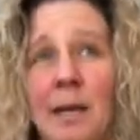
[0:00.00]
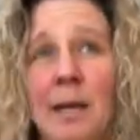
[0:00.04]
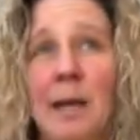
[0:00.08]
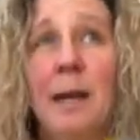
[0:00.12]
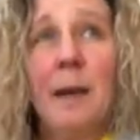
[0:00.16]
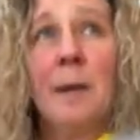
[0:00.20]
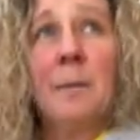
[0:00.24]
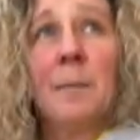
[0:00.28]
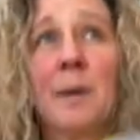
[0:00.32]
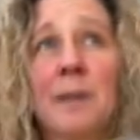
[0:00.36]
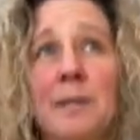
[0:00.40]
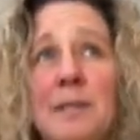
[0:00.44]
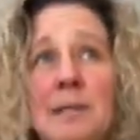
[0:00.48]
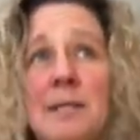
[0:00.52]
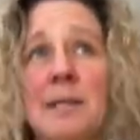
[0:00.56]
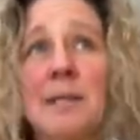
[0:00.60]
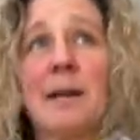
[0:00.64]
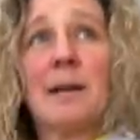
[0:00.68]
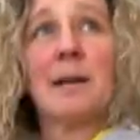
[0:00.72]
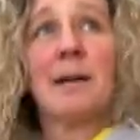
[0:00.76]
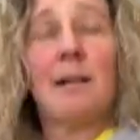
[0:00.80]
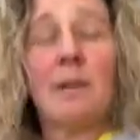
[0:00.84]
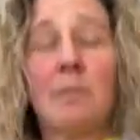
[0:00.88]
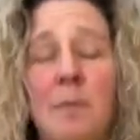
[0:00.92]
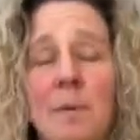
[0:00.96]
But I'll
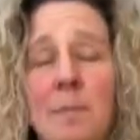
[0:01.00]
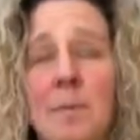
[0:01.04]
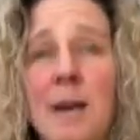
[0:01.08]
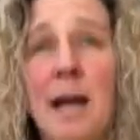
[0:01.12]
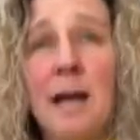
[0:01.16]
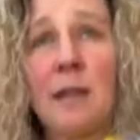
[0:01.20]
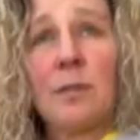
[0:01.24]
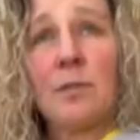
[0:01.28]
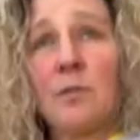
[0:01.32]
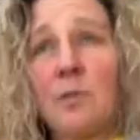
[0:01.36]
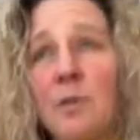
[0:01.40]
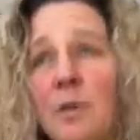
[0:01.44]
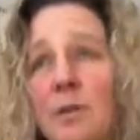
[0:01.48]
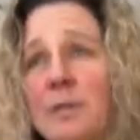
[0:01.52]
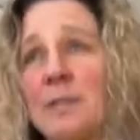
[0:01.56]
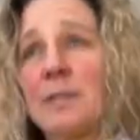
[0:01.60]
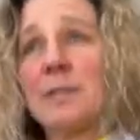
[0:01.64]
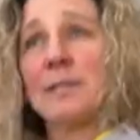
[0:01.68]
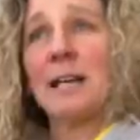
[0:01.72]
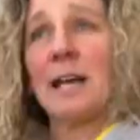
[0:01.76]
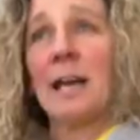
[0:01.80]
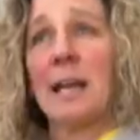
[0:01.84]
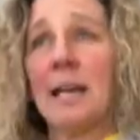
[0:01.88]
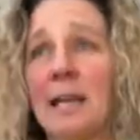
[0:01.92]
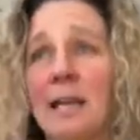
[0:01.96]
be back throughout the
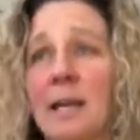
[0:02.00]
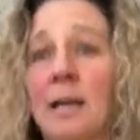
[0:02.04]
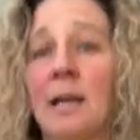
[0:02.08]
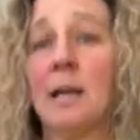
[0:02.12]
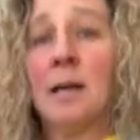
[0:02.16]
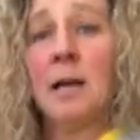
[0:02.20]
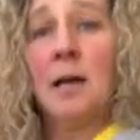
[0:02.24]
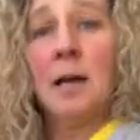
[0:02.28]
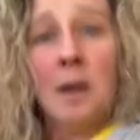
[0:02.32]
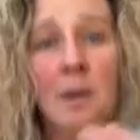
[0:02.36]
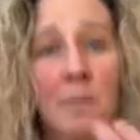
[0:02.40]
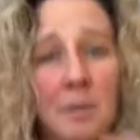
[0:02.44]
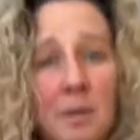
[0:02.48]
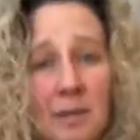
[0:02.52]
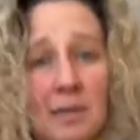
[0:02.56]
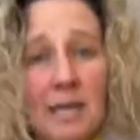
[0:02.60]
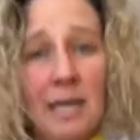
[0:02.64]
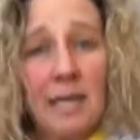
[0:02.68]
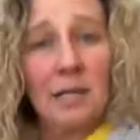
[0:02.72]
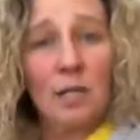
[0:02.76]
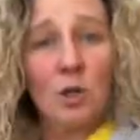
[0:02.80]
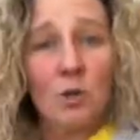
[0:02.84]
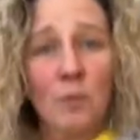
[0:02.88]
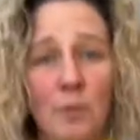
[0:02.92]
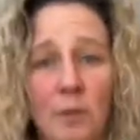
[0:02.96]
day. But thank you
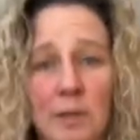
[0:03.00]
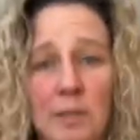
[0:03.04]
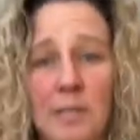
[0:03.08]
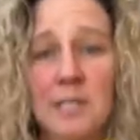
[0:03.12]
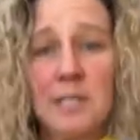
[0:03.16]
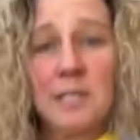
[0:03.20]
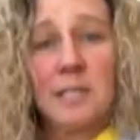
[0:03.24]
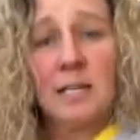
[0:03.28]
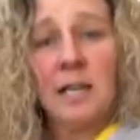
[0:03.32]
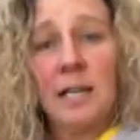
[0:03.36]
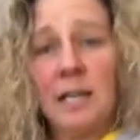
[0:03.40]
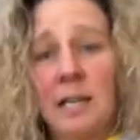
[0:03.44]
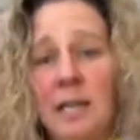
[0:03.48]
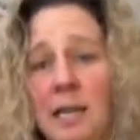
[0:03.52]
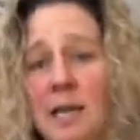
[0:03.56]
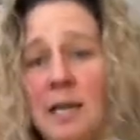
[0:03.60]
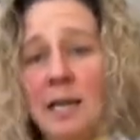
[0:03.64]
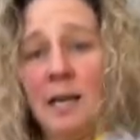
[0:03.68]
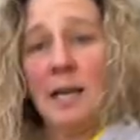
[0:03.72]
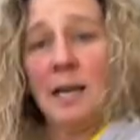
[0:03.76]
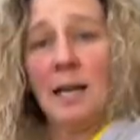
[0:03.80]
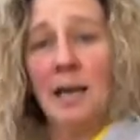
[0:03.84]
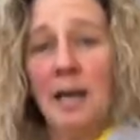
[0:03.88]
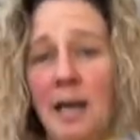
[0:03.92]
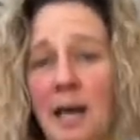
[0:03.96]
for listening.
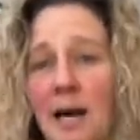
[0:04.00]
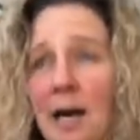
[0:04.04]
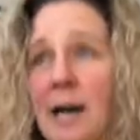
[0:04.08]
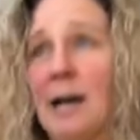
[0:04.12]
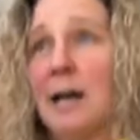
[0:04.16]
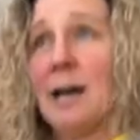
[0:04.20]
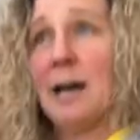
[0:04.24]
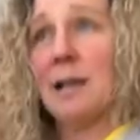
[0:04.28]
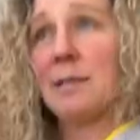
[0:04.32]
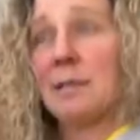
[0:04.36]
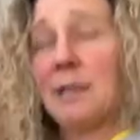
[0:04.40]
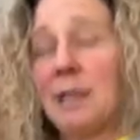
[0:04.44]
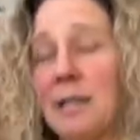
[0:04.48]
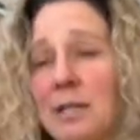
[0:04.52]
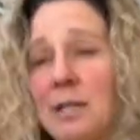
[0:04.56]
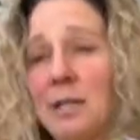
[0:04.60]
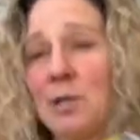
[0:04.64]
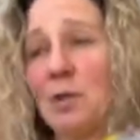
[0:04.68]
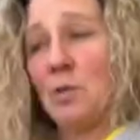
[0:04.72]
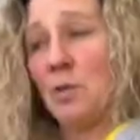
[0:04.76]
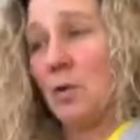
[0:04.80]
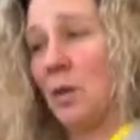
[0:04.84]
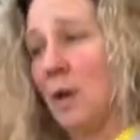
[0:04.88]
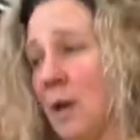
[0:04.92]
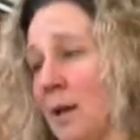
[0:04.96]
Thank you
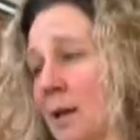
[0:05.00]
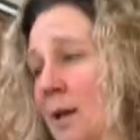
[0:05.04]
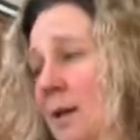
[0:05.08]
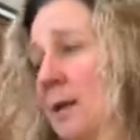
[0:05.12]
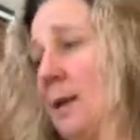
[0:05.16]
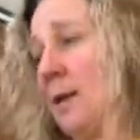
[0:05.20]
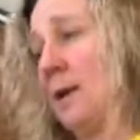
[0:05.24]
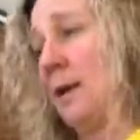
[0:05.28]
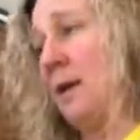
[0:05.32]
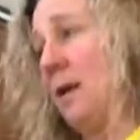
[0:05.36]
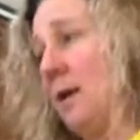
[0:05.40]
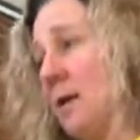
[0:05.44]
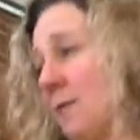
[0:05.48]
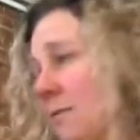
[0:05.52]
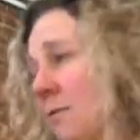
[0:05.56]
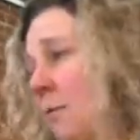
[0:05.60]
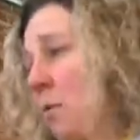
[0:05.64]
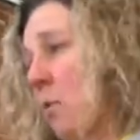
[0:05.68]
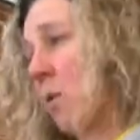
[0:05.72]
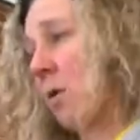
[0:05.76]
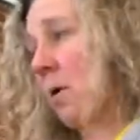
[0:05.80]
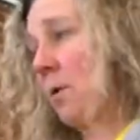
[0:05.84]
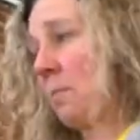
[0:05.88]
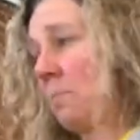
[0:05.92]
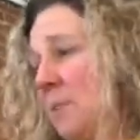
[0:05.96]
for
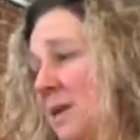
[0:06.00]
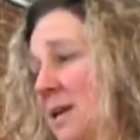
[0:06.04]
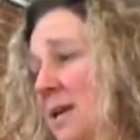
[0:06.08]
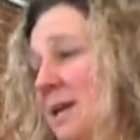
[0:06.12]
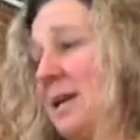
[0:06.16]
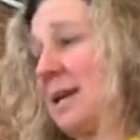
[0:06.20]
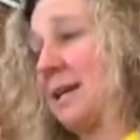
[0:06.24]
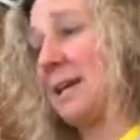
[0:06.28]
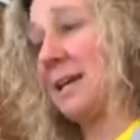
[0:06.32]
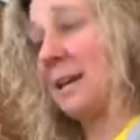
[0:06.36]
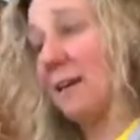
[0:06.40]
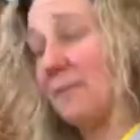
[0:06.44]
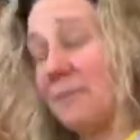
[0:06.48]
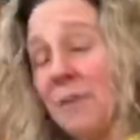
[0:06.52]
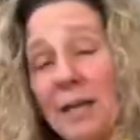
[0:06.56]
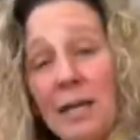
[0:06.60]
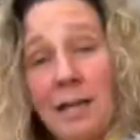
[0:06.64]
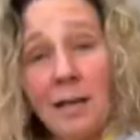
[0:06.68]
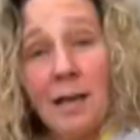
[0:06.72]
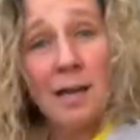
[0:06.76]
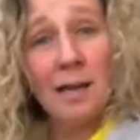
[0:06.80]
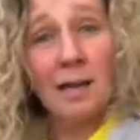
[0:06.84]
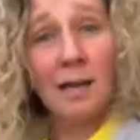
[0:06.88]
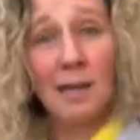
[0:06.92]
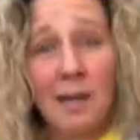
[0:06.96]
being giving
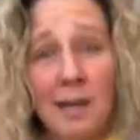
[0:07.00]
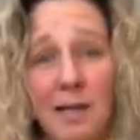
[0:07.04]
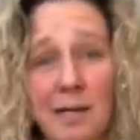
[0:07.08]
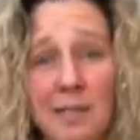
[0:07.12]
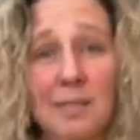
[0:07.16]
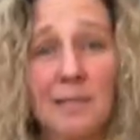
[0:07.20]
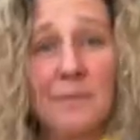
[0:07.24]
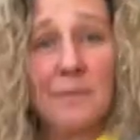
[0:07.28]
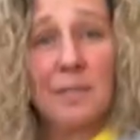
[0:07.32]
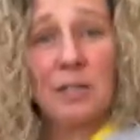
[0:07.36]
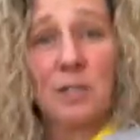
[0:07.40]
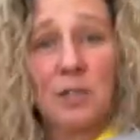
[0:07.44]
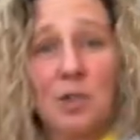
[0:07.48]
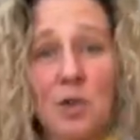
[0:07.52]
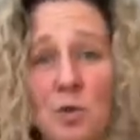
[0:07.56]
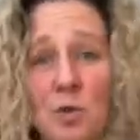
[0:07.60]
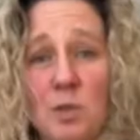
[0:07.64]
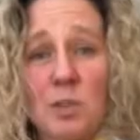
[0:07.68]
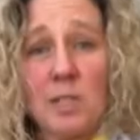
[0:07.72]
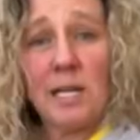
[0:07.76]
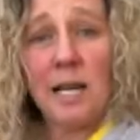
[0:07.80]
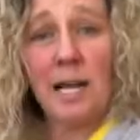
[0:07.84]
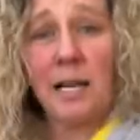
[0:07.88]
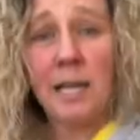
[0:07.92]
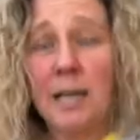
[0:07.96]
on Giving
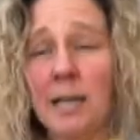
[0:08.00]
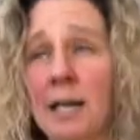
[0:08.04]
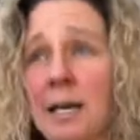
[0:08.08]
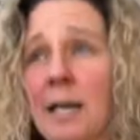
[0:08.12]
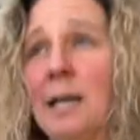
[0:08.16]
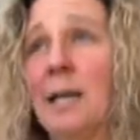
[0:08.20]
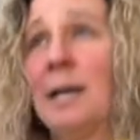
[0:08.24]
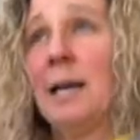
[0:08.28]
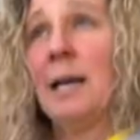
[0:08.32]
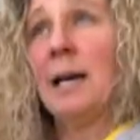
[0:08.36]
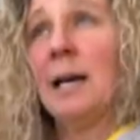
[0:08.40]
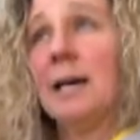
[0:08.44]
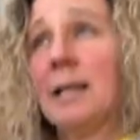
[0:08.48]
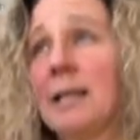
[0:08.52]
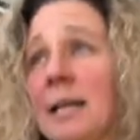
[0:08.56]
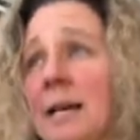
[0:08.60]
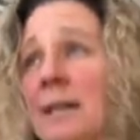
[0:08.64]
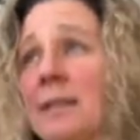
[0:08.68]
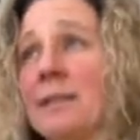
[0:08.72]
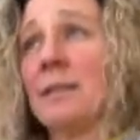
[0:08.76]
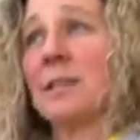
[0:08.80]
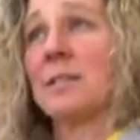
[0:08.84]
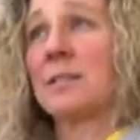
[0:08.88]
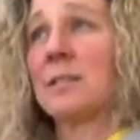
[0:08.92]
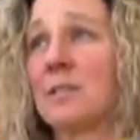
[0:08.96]
Tuesday. Again,
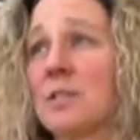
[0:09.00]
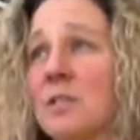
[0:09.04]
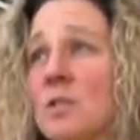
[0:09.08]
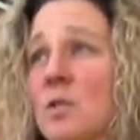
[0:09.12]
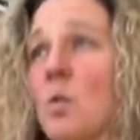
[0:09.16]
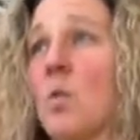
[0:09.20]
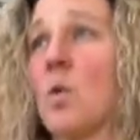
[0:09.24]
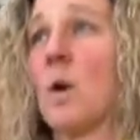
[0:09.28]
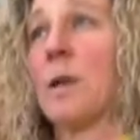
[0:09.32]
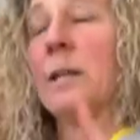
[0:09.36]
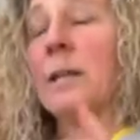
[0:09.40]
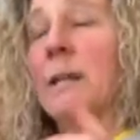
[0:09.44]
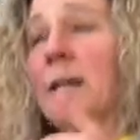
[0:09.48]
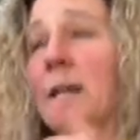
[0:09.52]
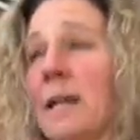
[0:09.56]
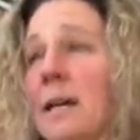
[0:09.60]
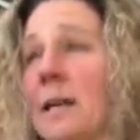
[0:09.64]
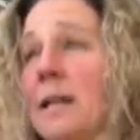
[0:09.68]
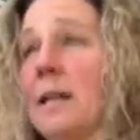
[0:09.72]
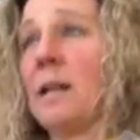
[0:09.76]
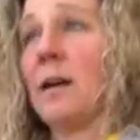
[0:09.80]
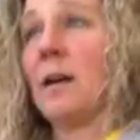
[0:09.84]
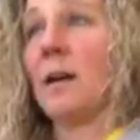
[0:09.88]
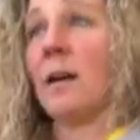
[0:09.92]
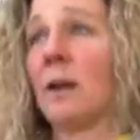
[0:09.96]
this is the one day a
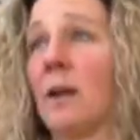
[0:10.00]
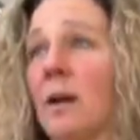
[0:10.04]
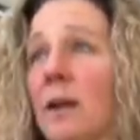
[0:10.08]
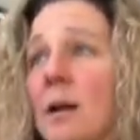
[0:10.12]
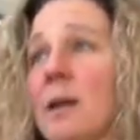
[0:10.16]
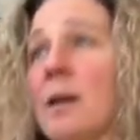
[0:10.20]
year.